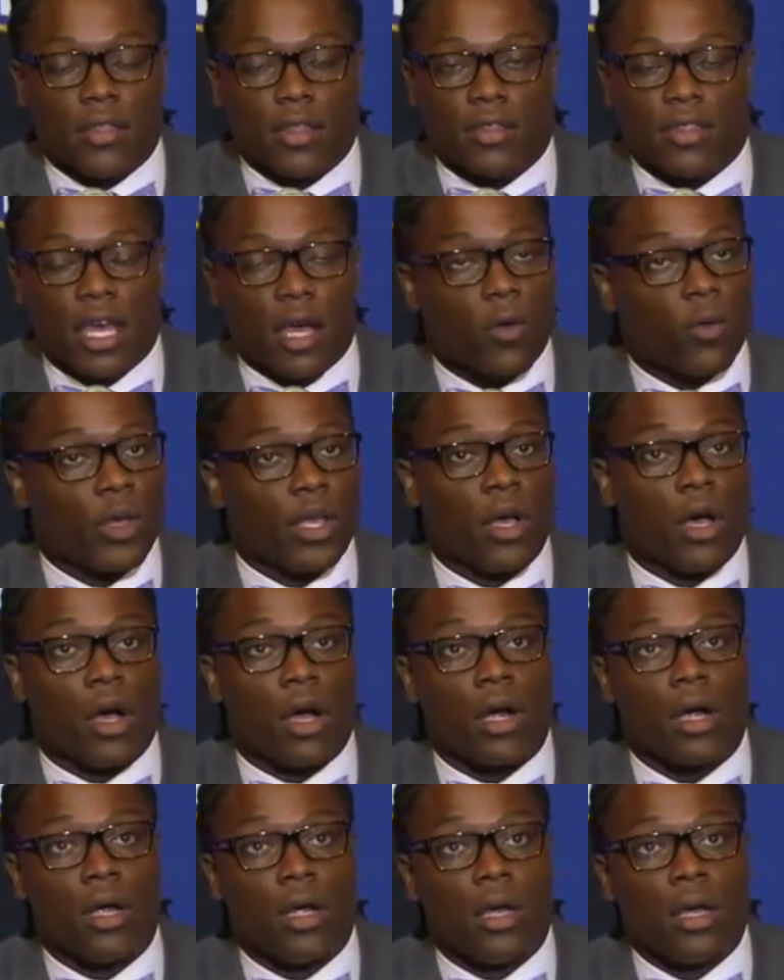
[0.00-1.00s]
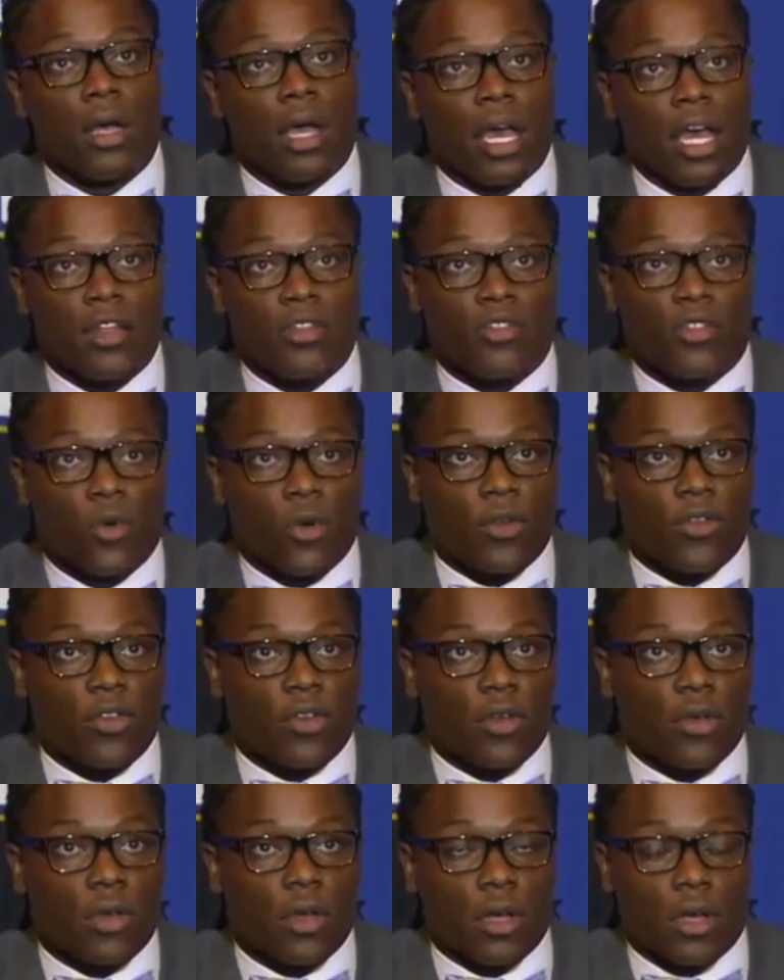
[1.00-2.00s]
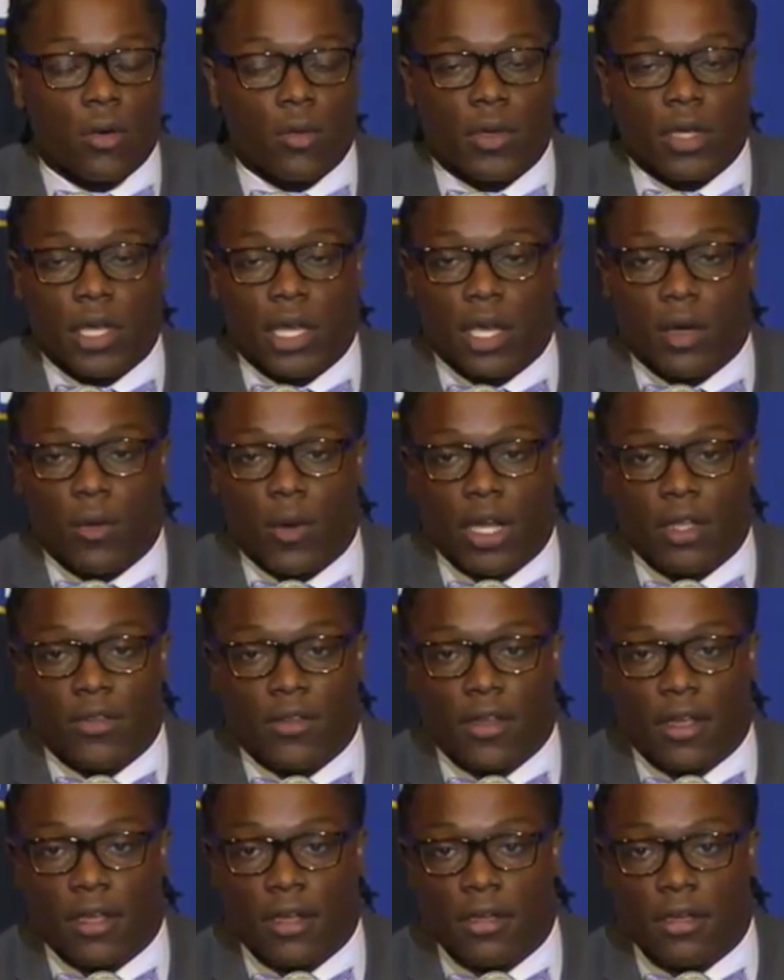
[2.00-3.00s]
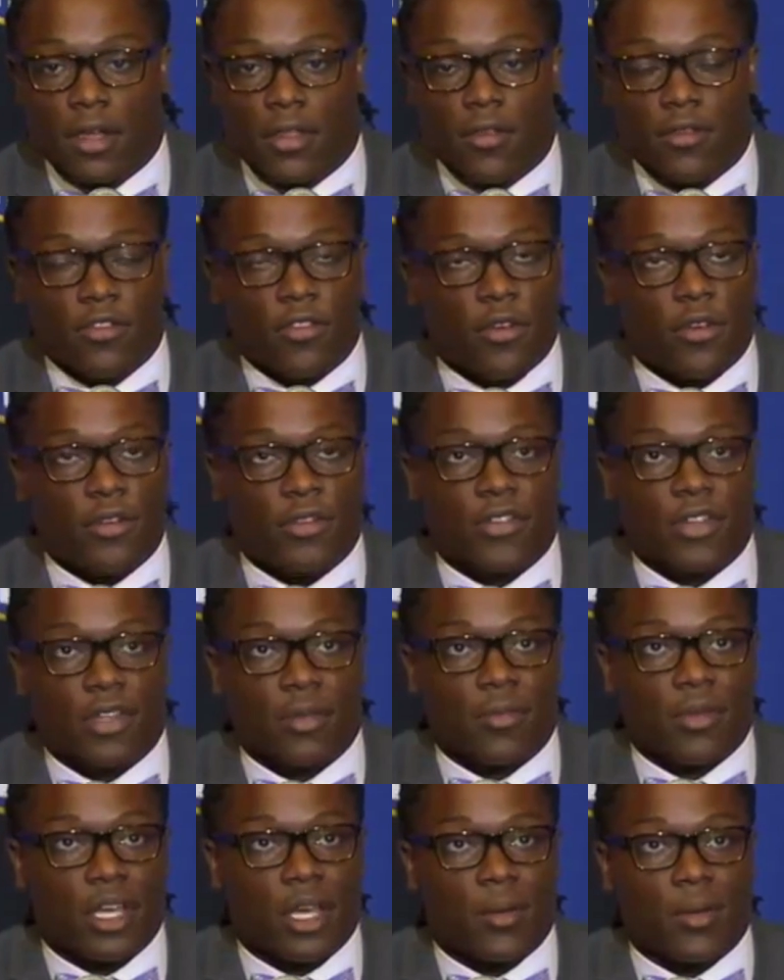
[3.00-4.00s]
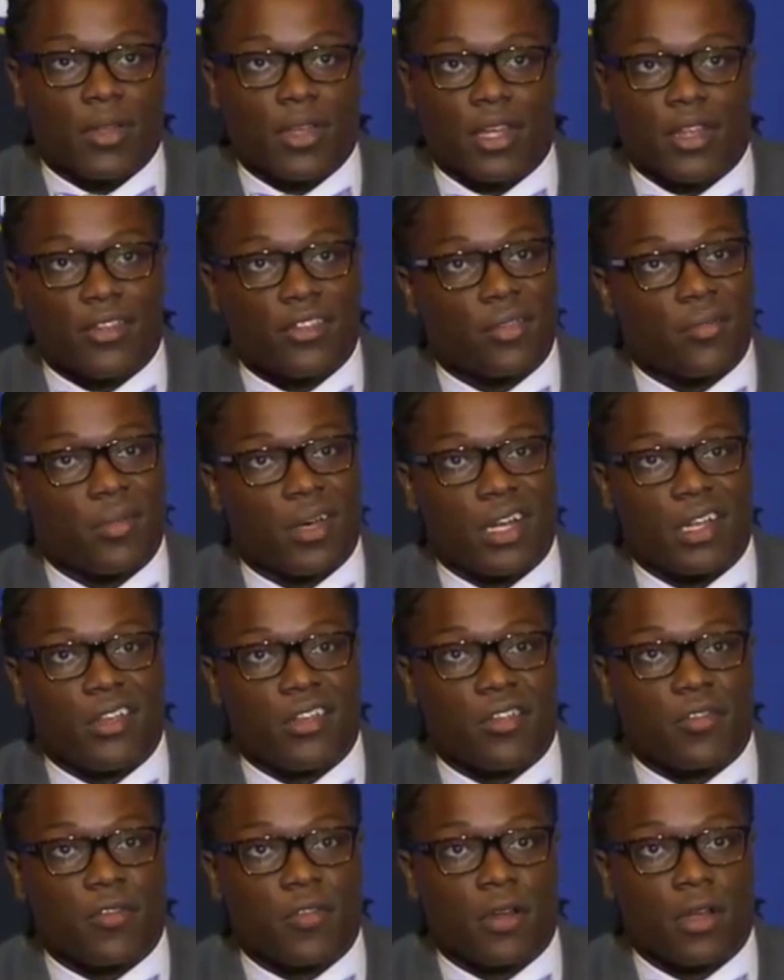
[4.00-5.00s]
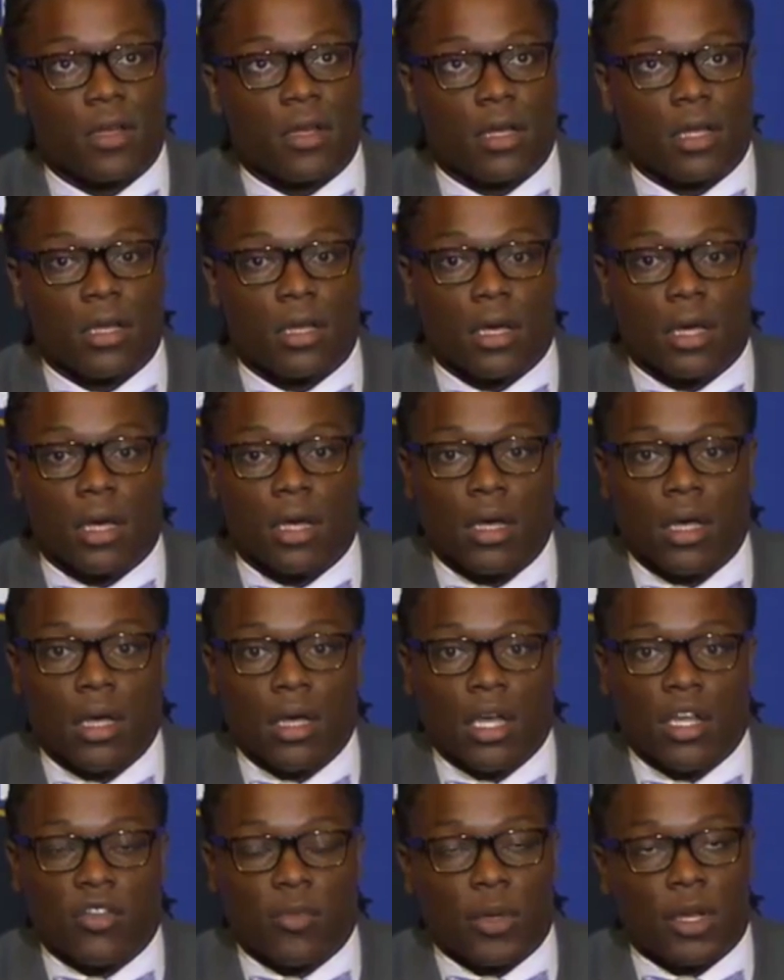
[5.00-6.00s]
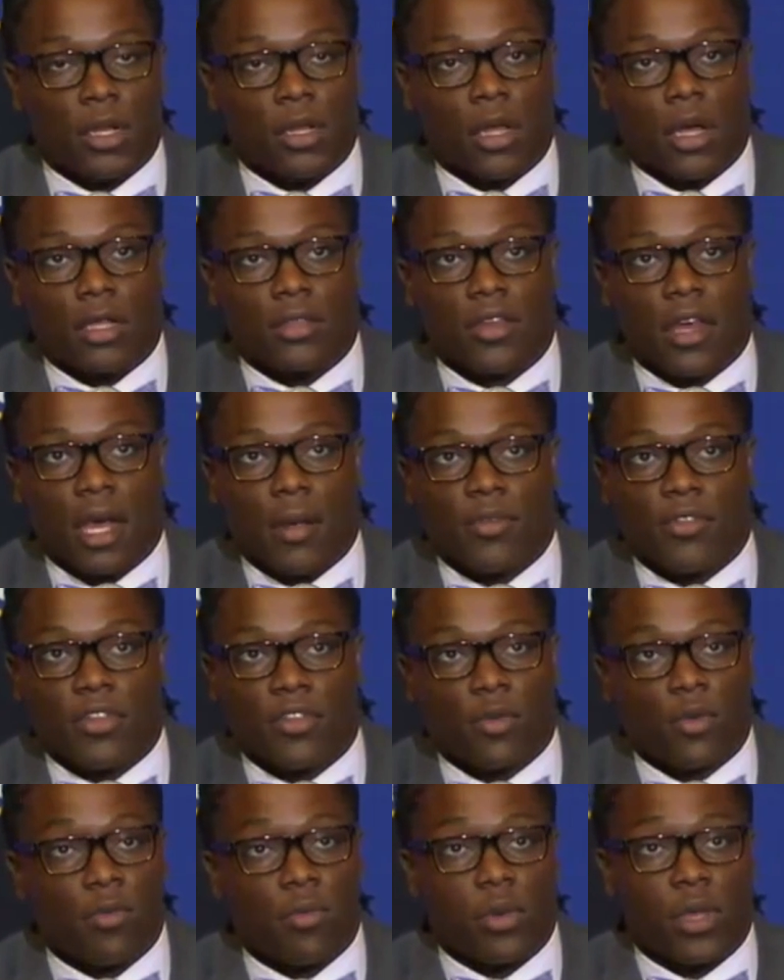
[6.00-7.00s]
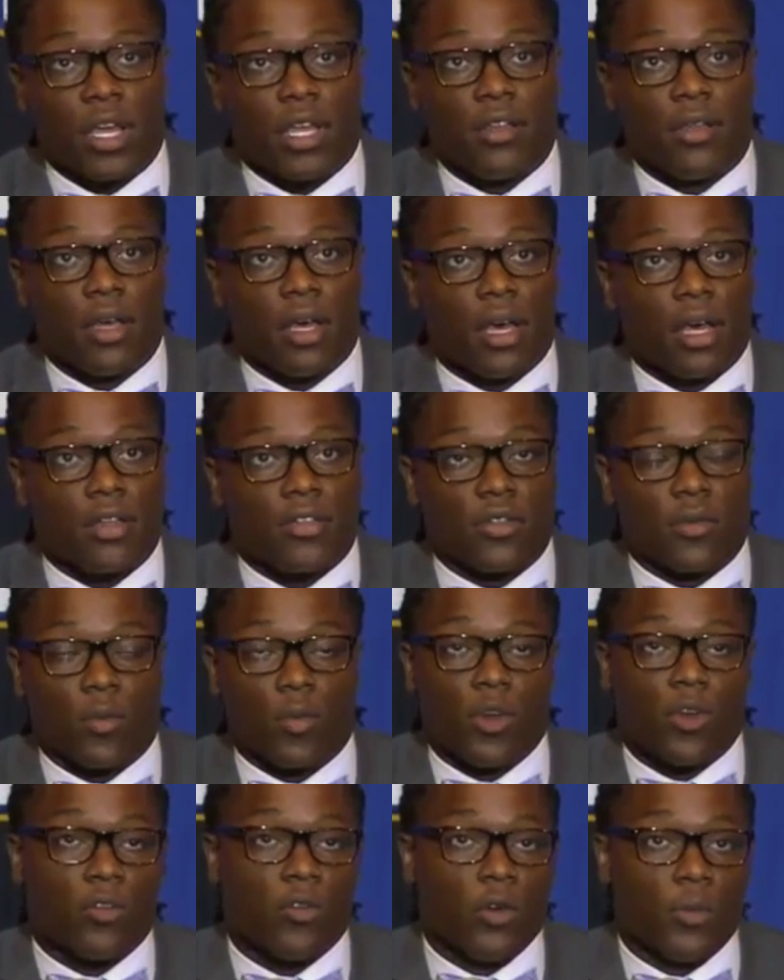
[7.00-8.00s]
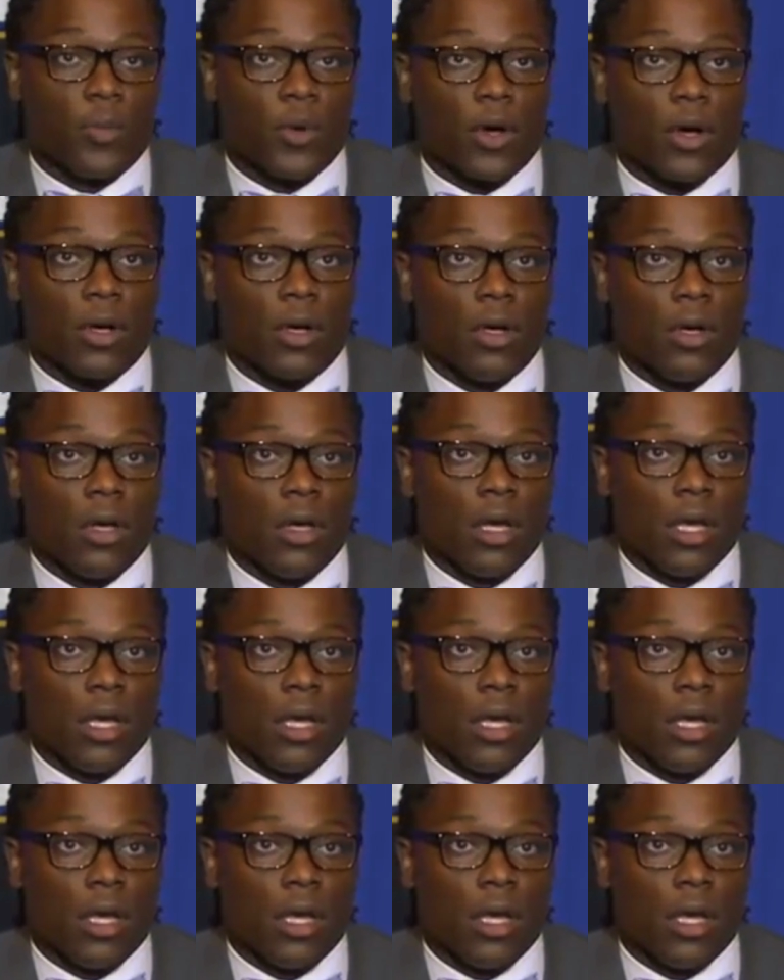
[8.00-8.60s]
I think that we are, as Georgia, we can't wait to get another jersey and be able to hit somebody different. And it's been a long time since we played some real football.